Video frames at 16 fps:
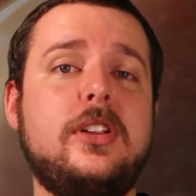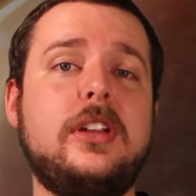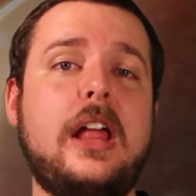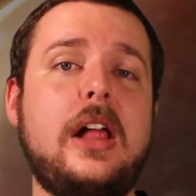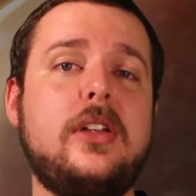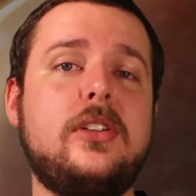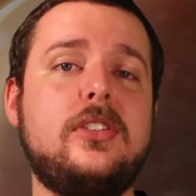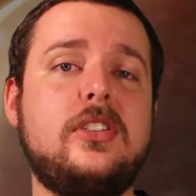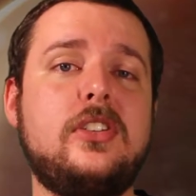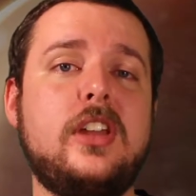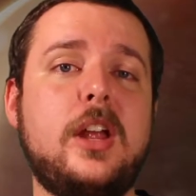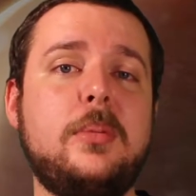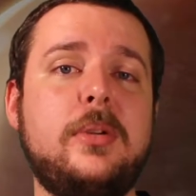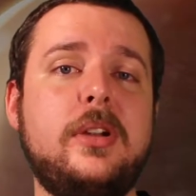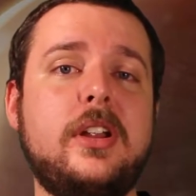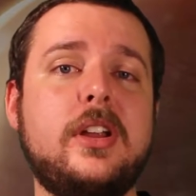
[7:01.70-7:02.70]
analysis that
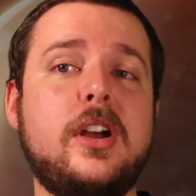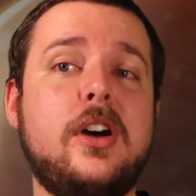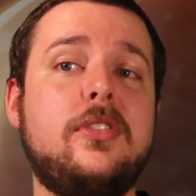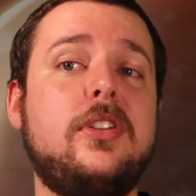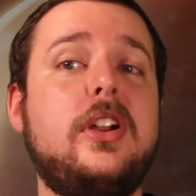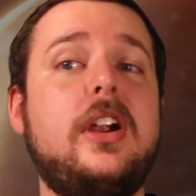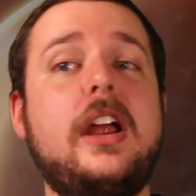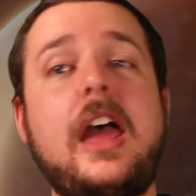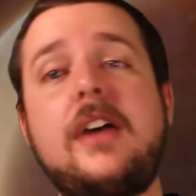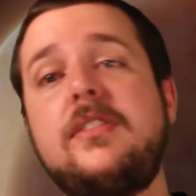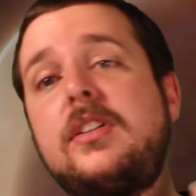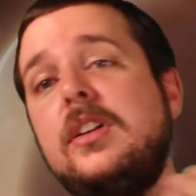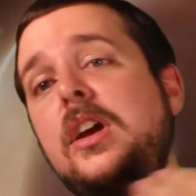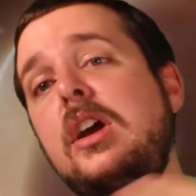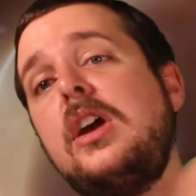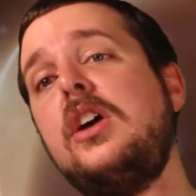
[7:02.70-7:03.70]
I'm reading off here. I
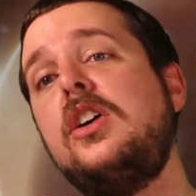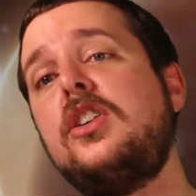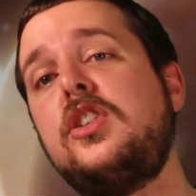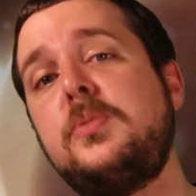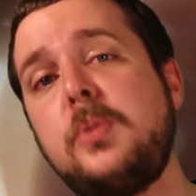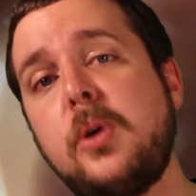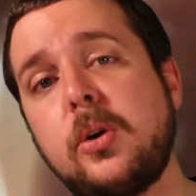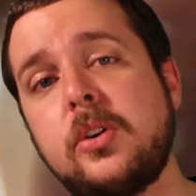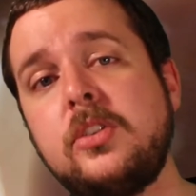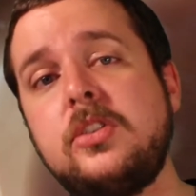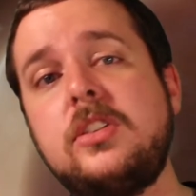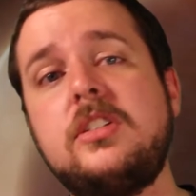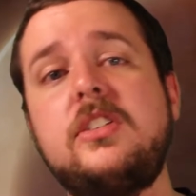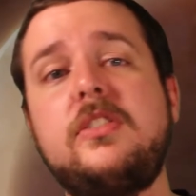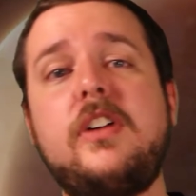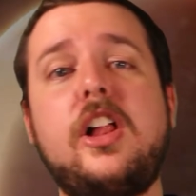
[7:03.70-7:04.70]
haven't spoken to
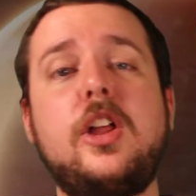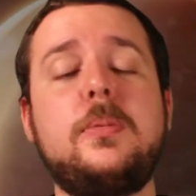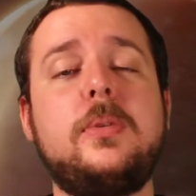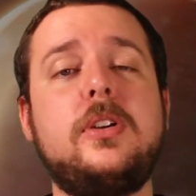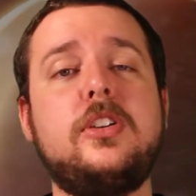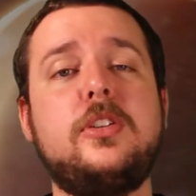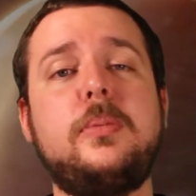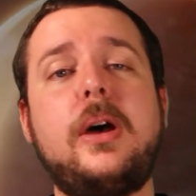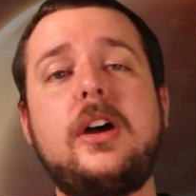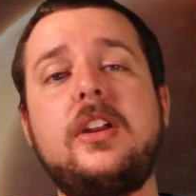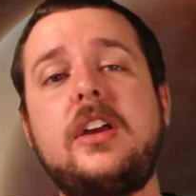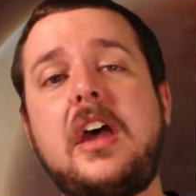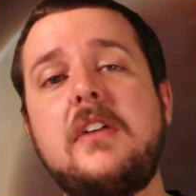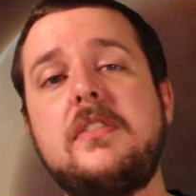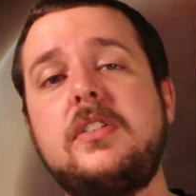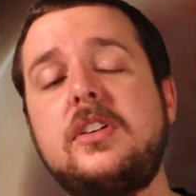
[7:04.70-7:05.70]
the developers about it,
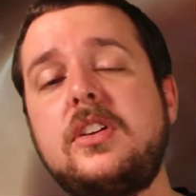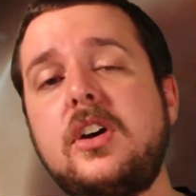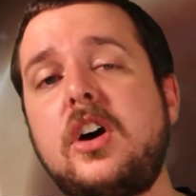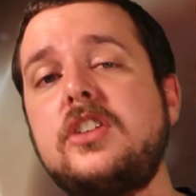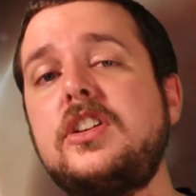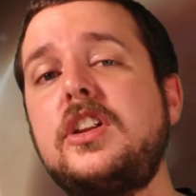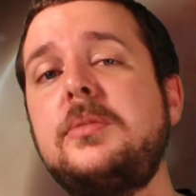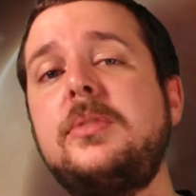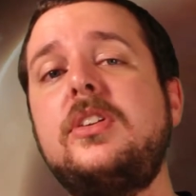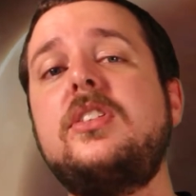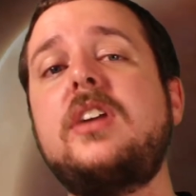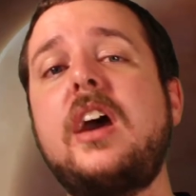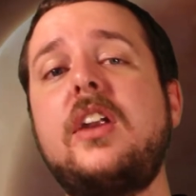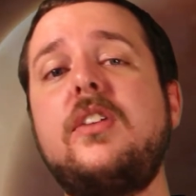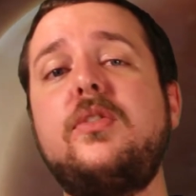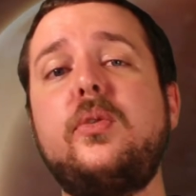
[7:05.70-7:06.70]
haven't talked to them. This is
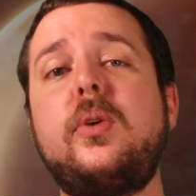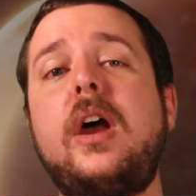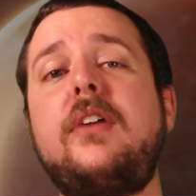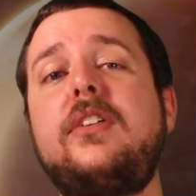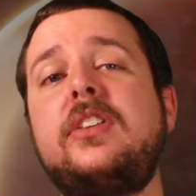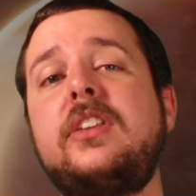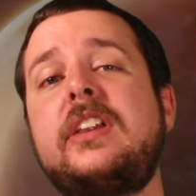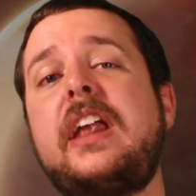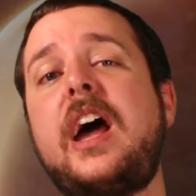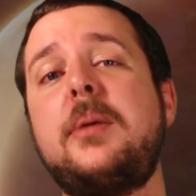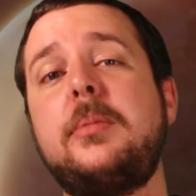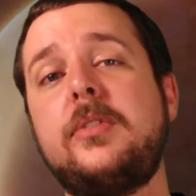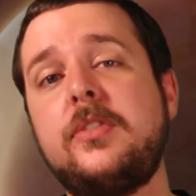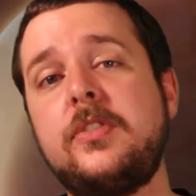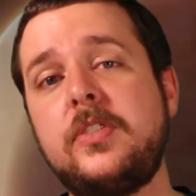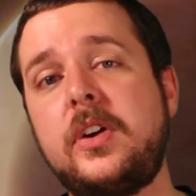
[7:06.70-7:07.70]
kind of everything that I'm
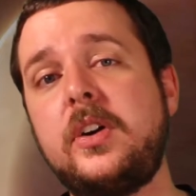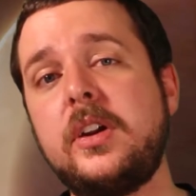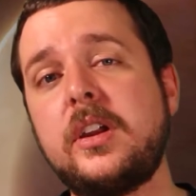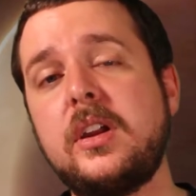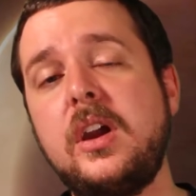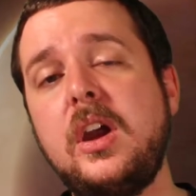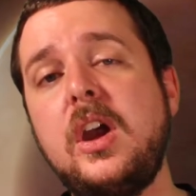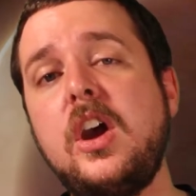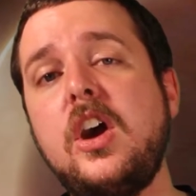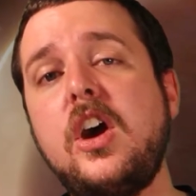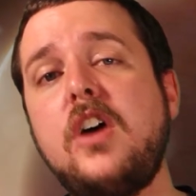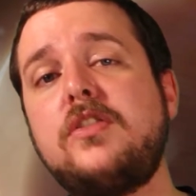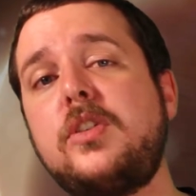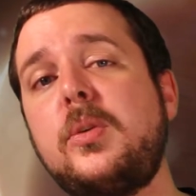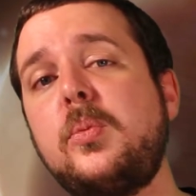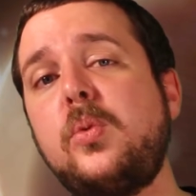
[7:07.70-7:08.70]
inferring
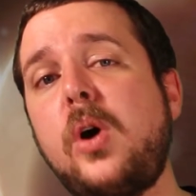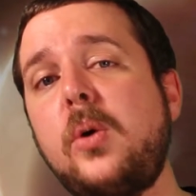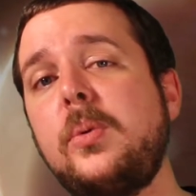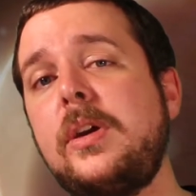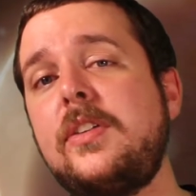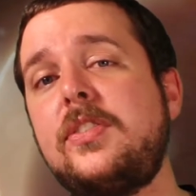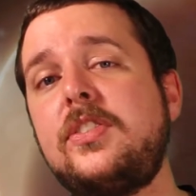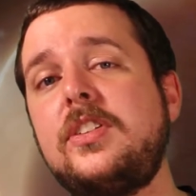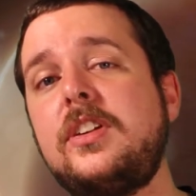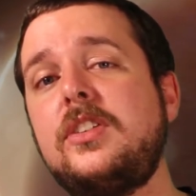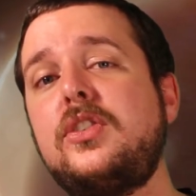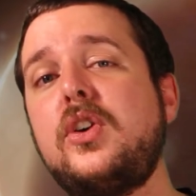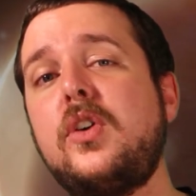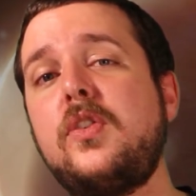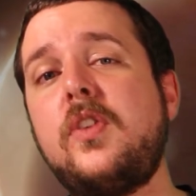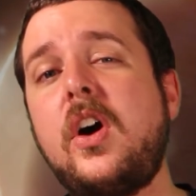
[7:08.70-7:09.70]
from what we've seen
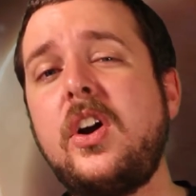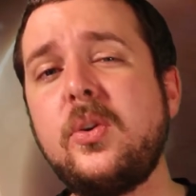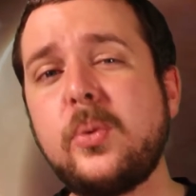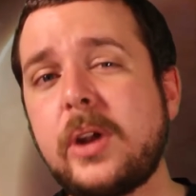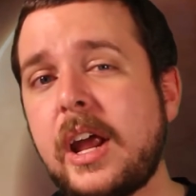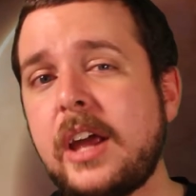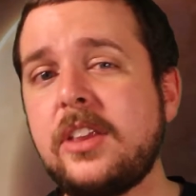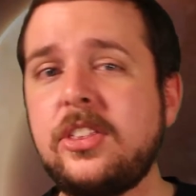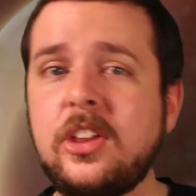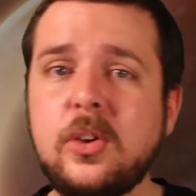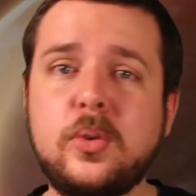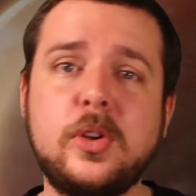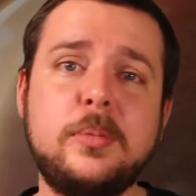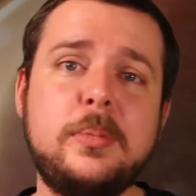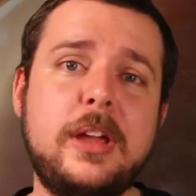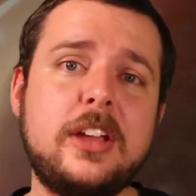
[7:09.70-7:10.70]
so far and what I think
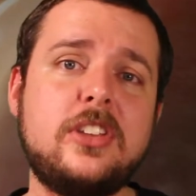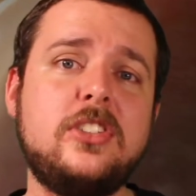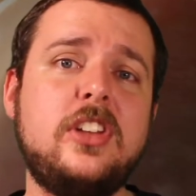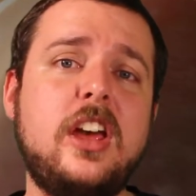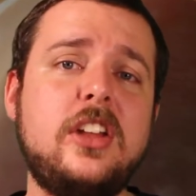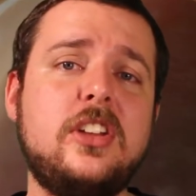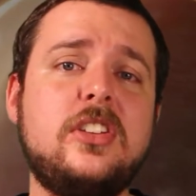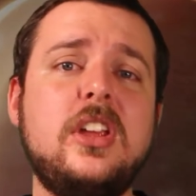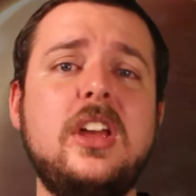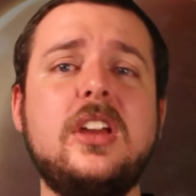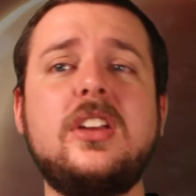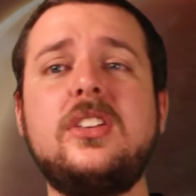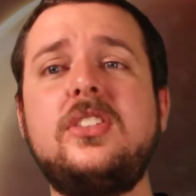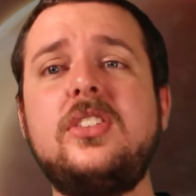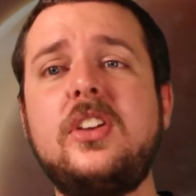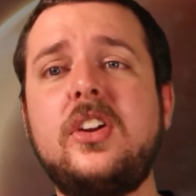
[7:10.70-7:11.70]
would make sense
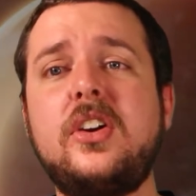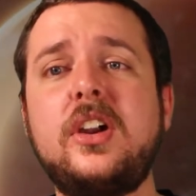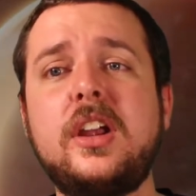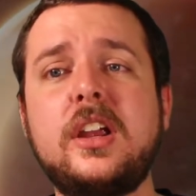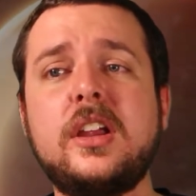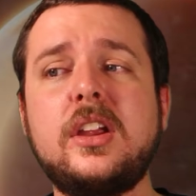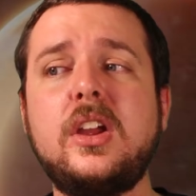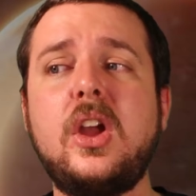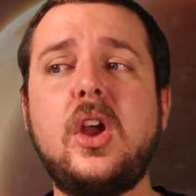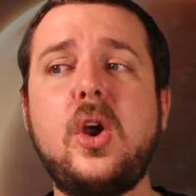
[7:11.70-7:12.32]
considering